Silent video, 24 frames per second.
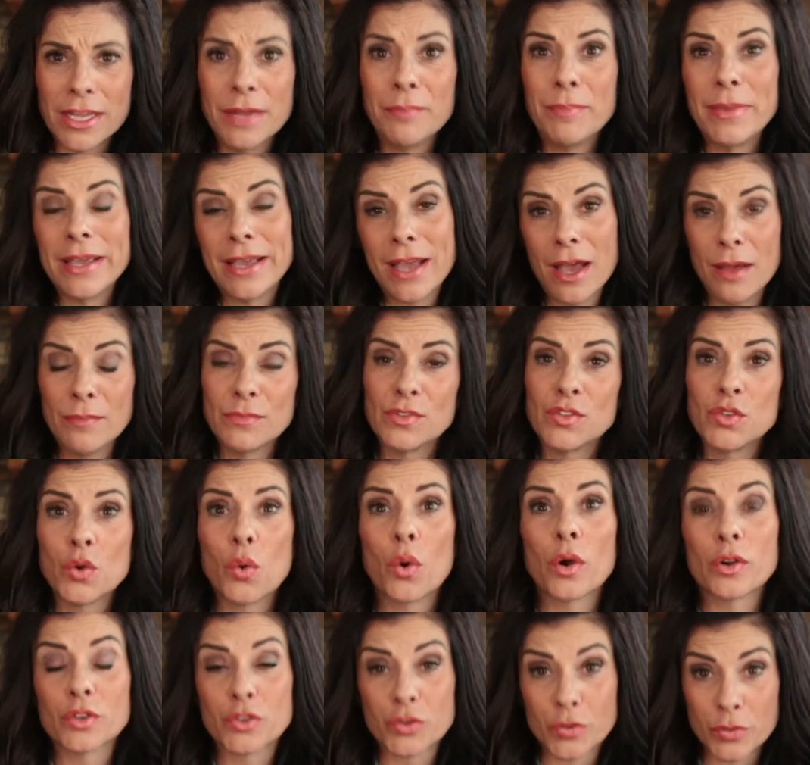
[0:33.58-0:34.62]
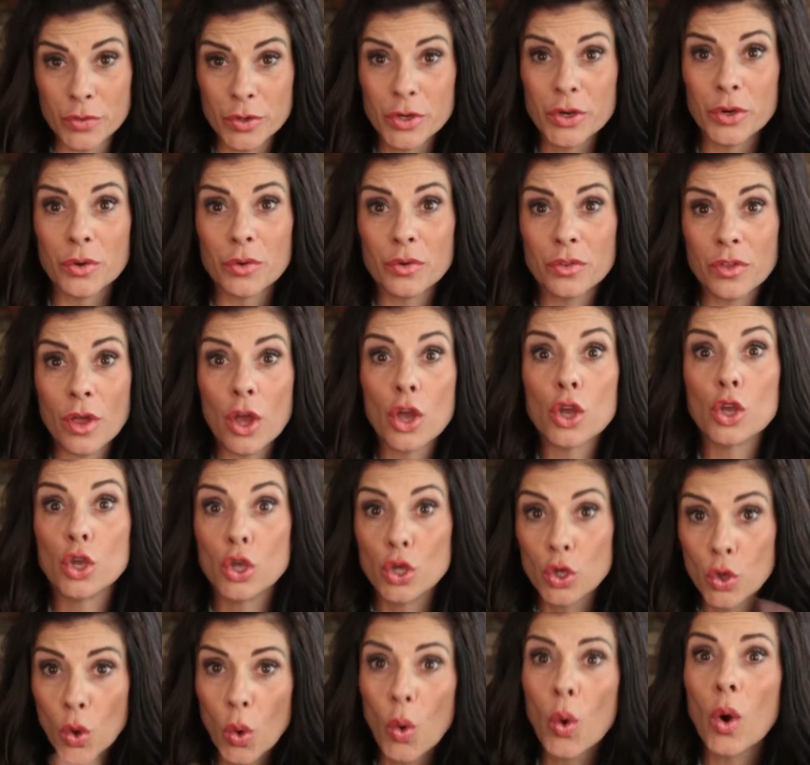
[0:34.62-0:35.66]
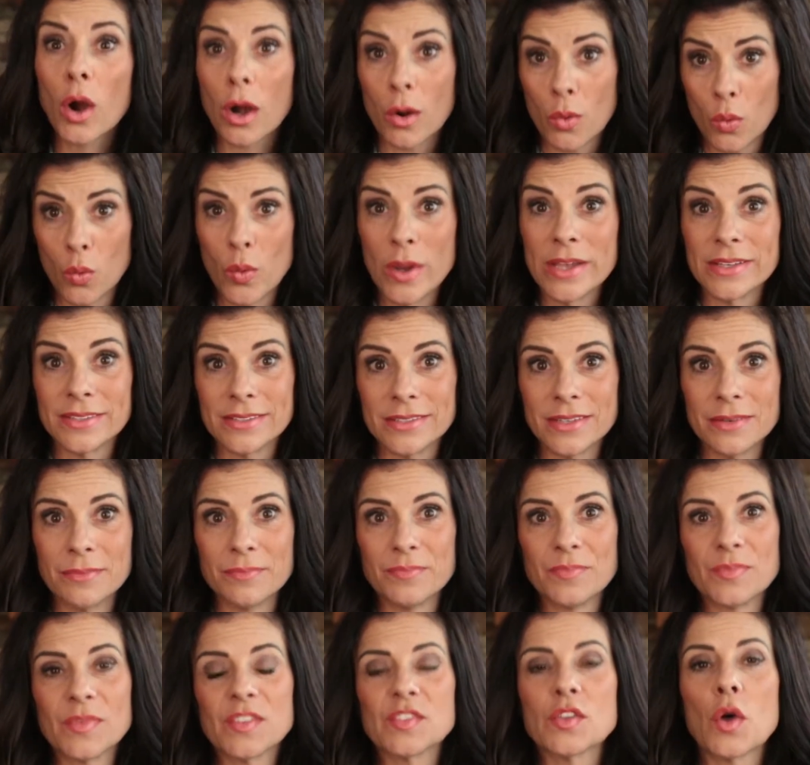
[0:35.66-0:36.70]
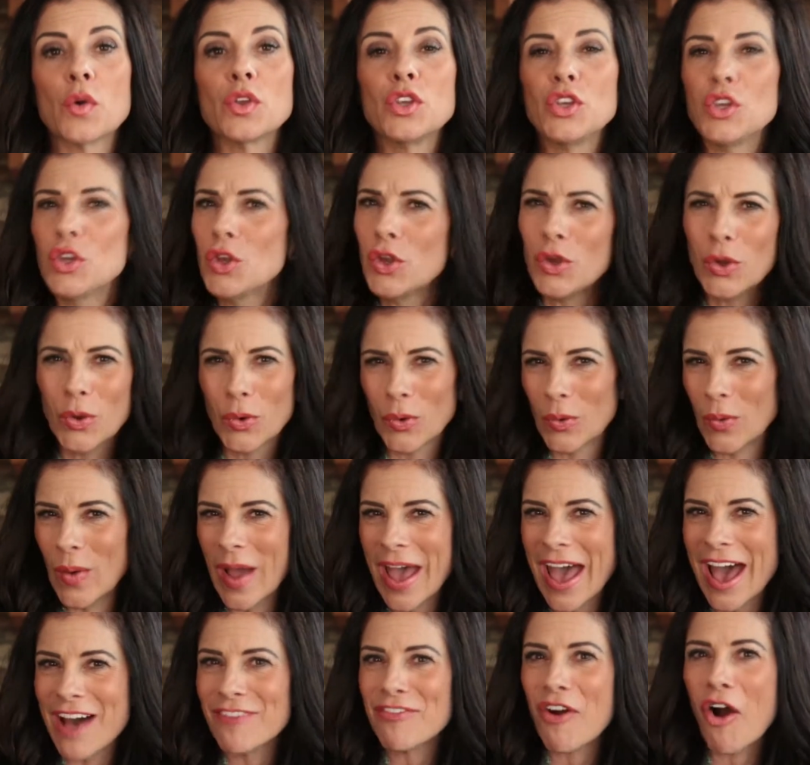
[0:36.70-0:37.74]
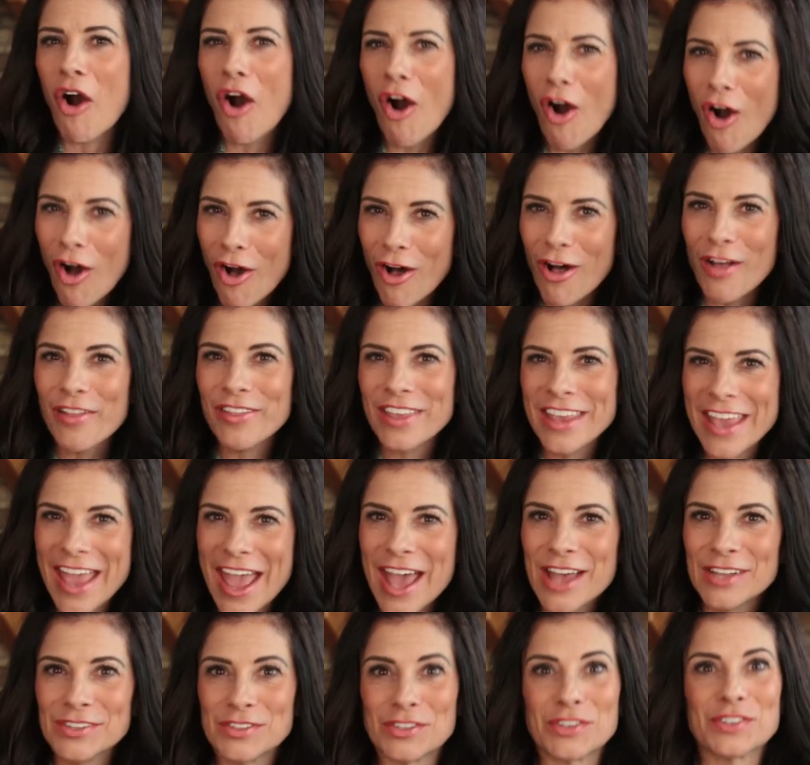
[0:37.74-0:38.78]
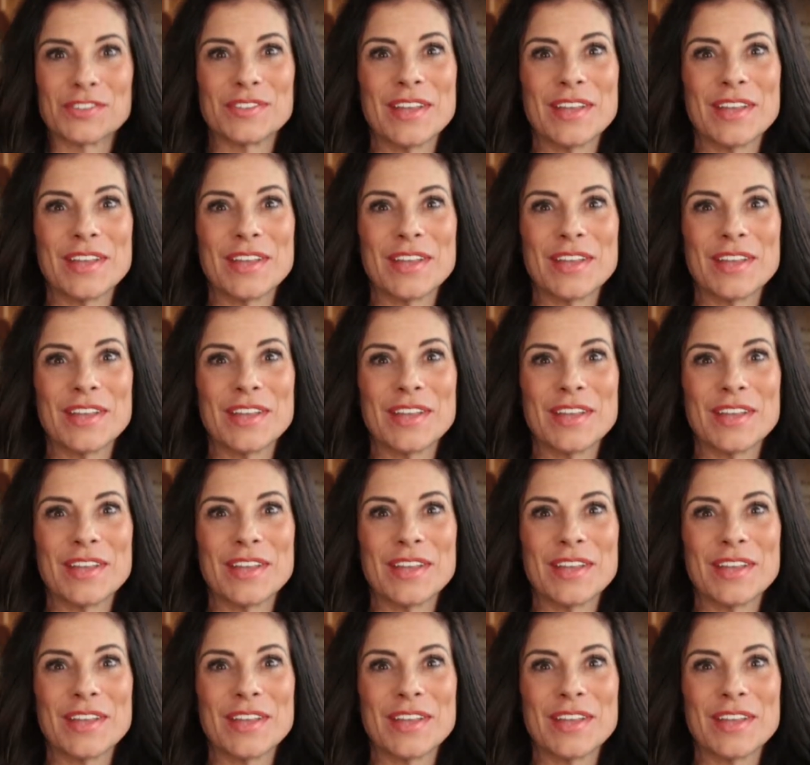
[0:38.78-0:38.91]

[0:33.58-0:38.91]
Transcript: It becomes your truth, your wisdom. So you have all the answers.